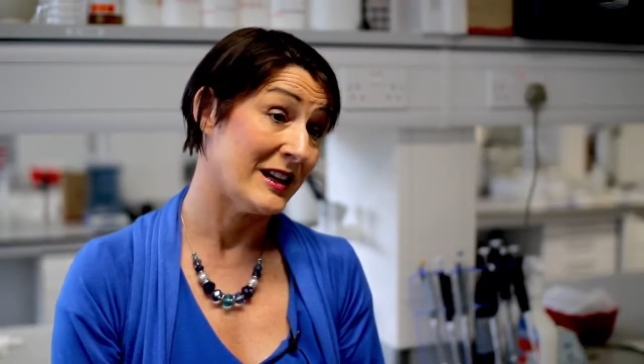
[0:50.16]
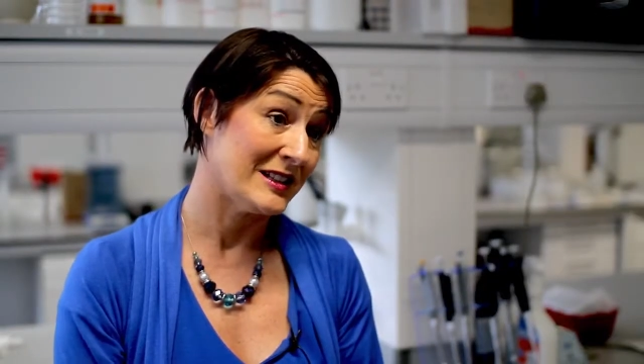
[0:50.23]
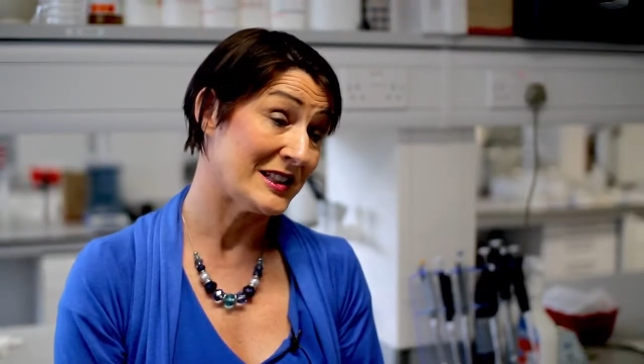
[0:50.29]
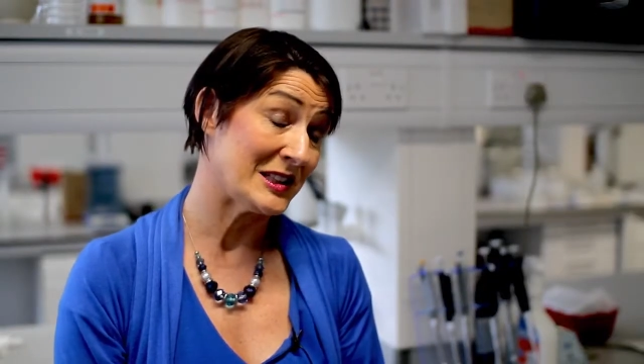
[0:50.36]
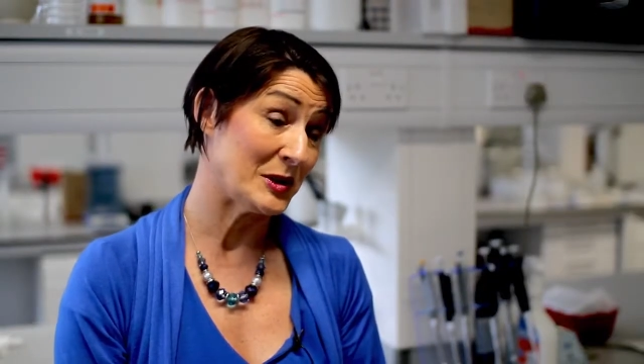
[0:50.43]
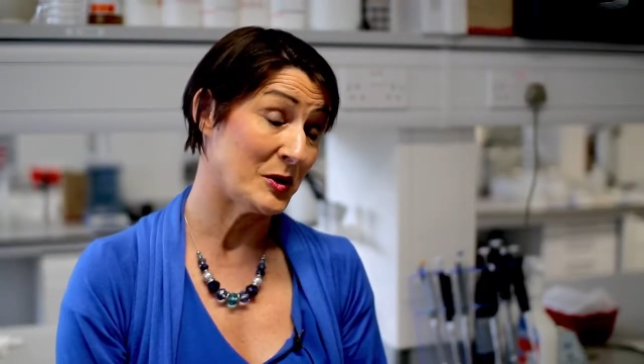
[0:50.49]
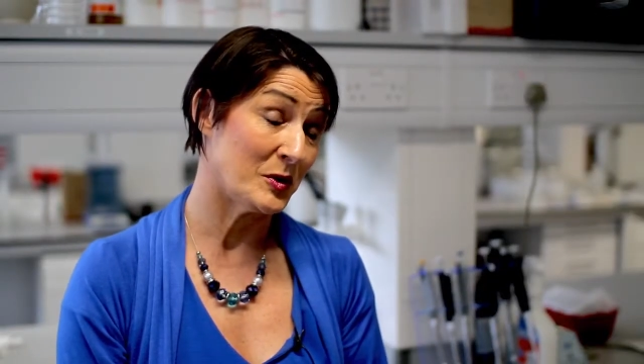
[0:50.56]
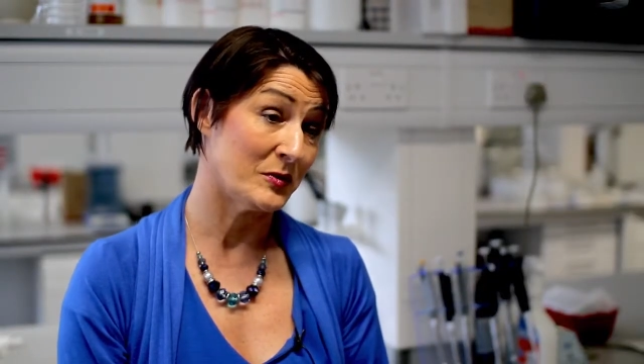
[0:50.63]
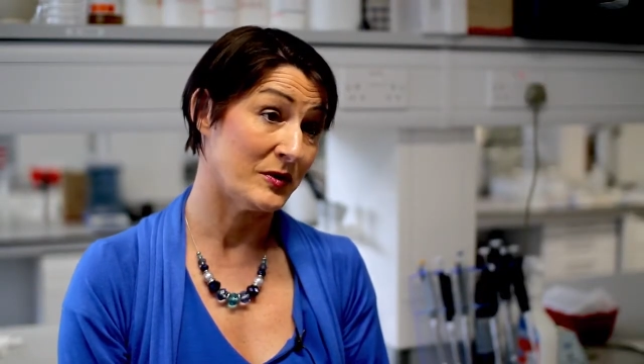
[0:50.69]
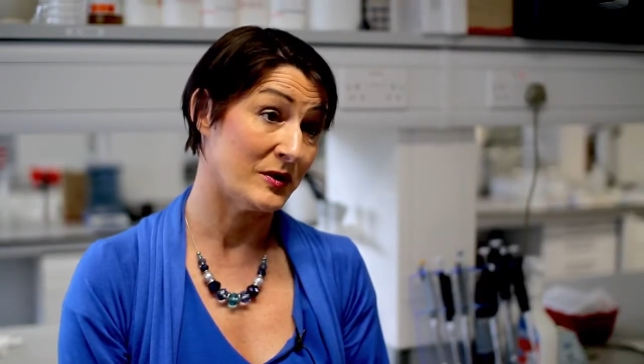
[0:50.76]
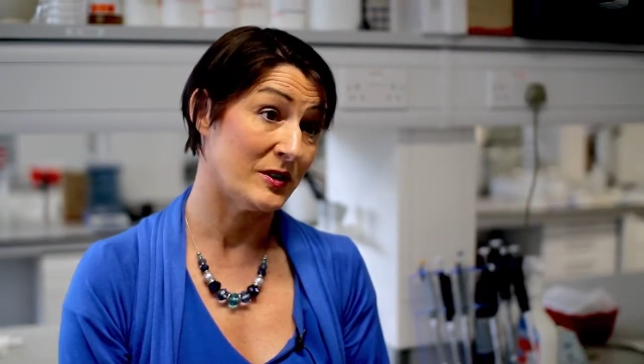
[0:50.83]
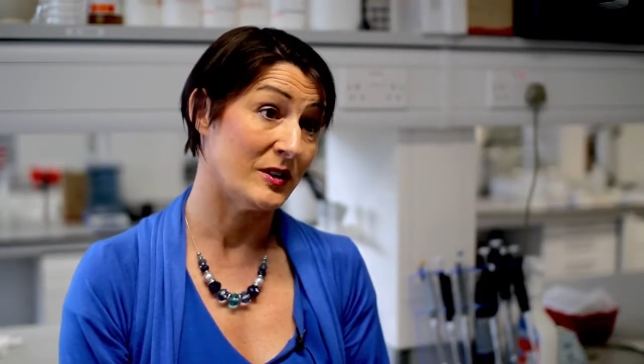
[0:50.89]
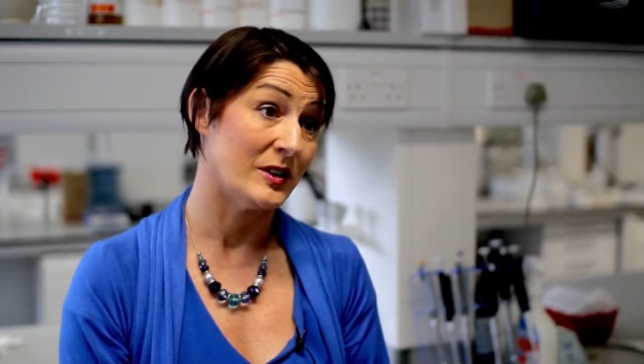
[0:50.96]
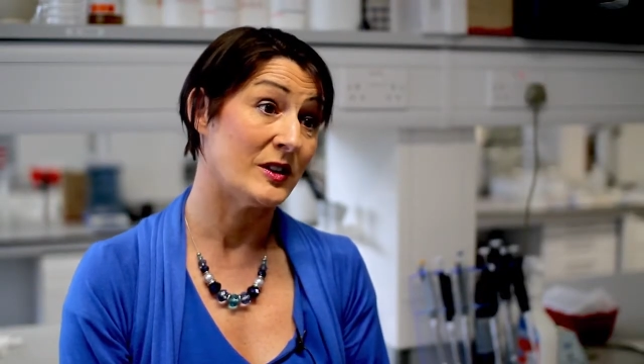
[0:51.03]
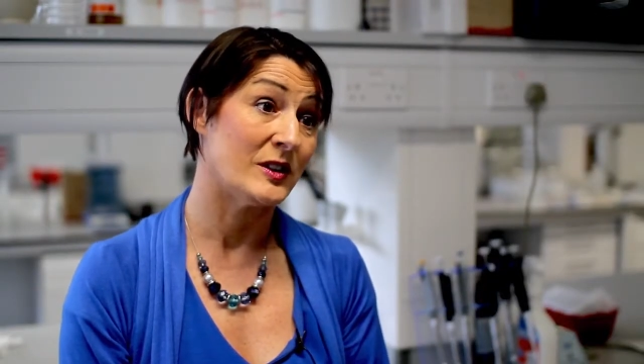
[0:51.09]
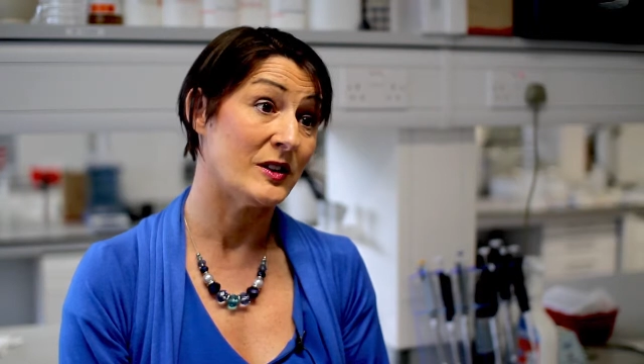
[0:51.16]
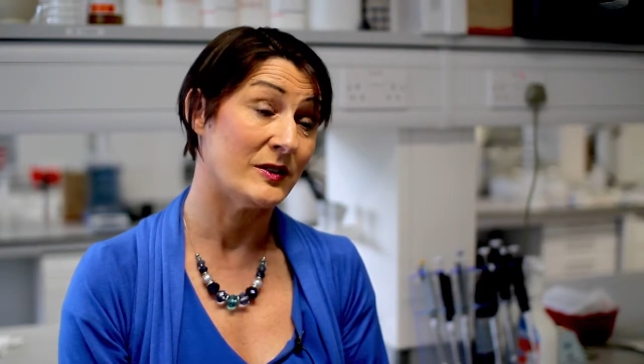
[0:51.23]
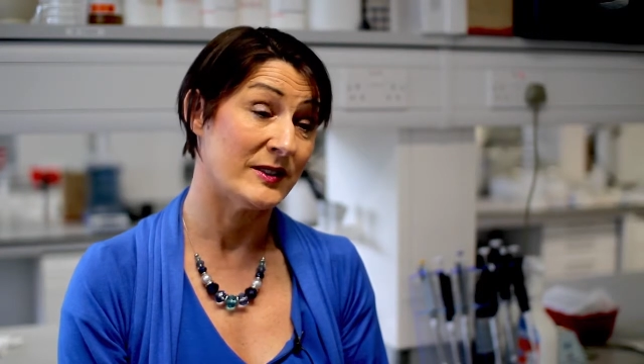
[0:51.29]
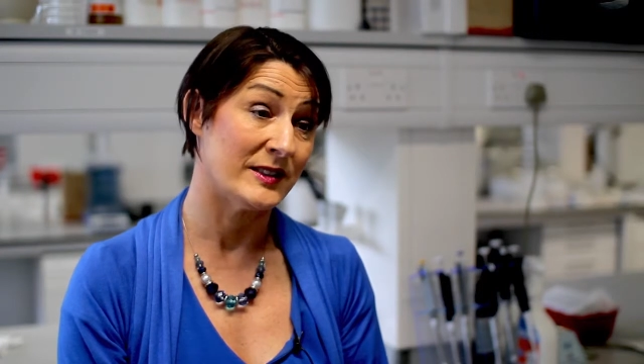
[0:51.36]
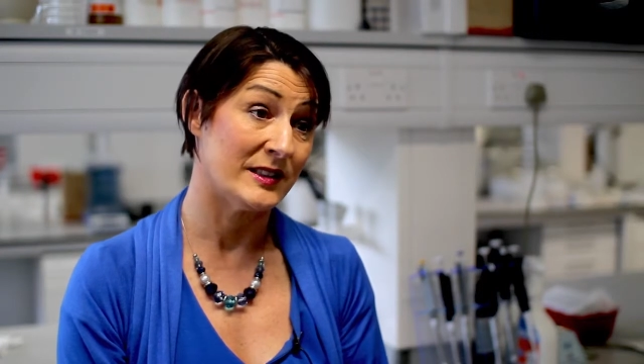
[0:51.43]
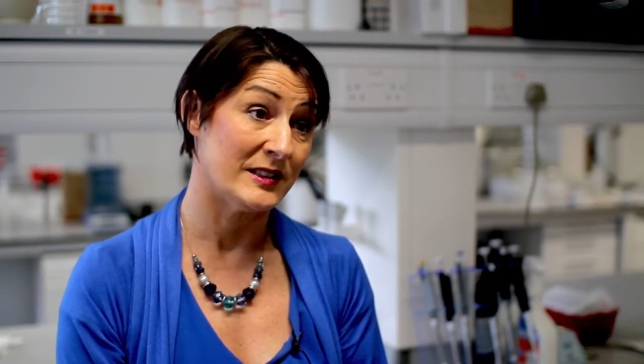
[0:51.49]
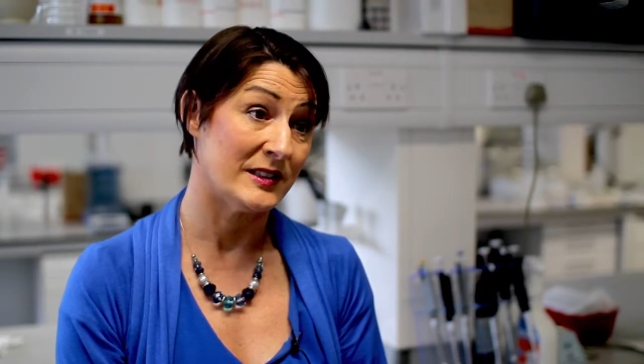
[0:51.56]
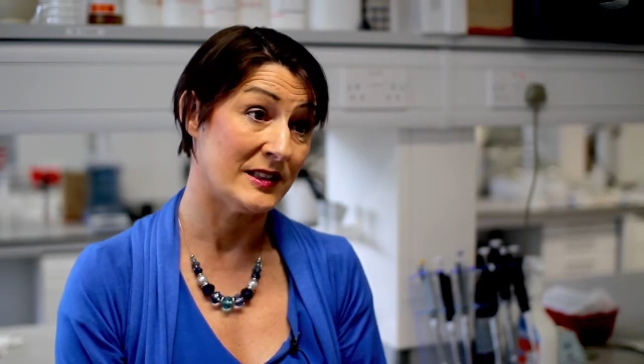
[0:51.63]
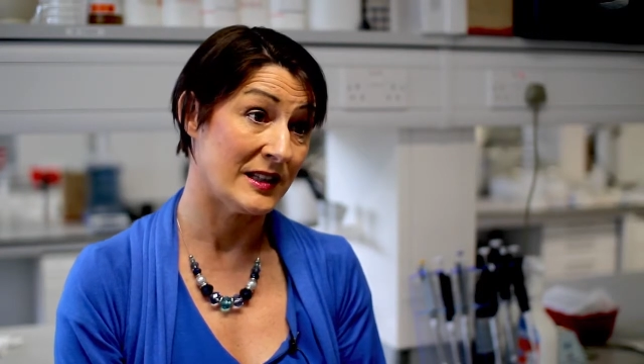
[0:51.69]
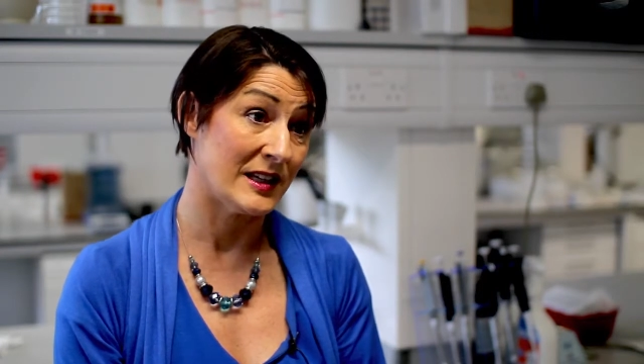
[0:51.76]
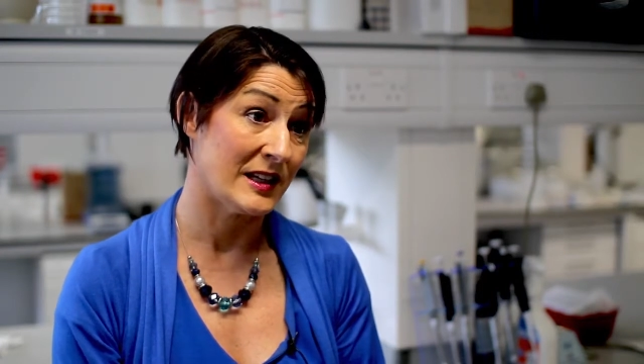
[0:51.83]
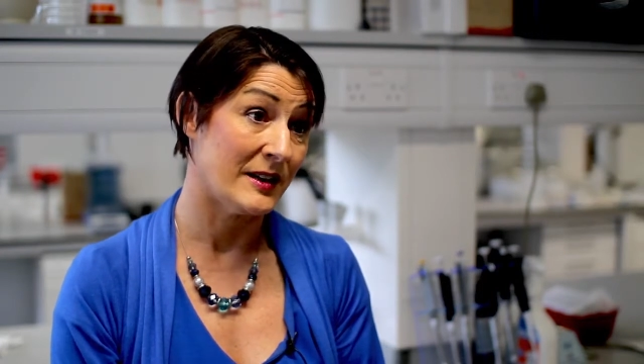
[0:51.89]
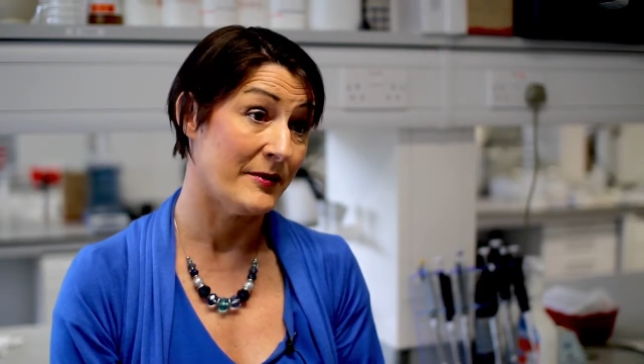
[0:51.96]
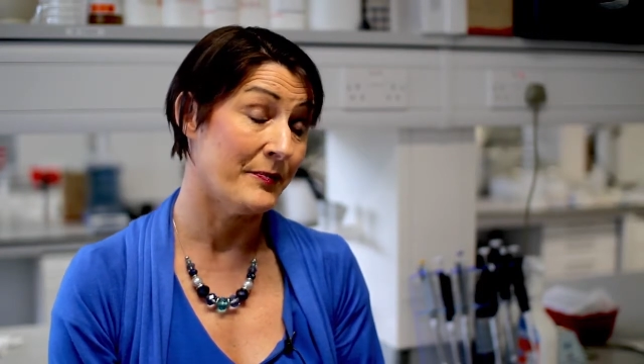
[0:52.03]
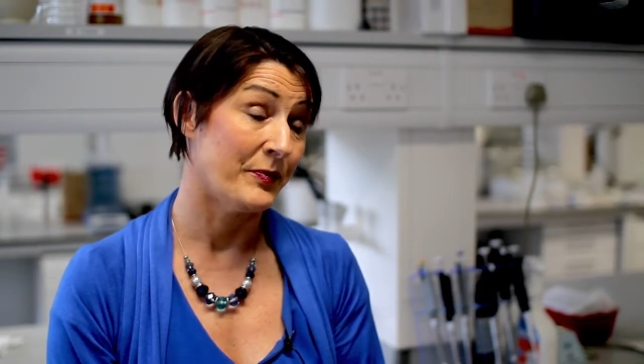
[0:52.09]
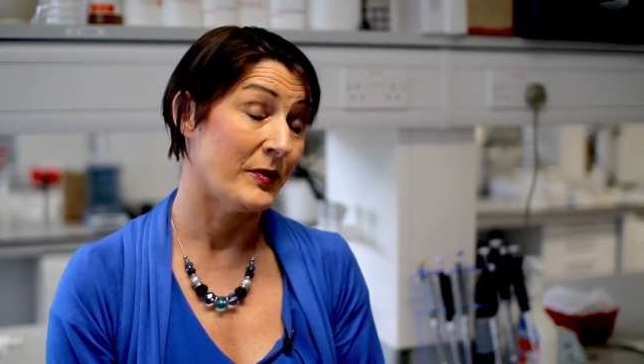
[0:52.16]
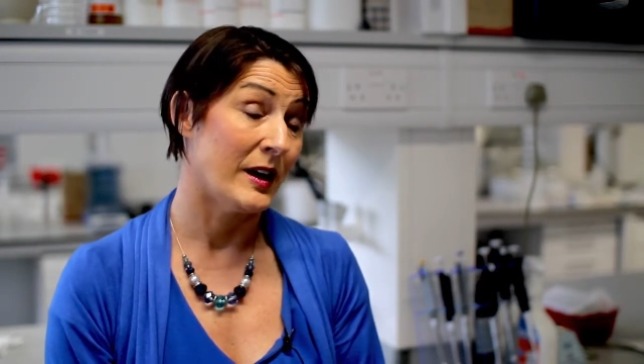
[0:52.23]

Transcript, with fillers: and Nova UCD,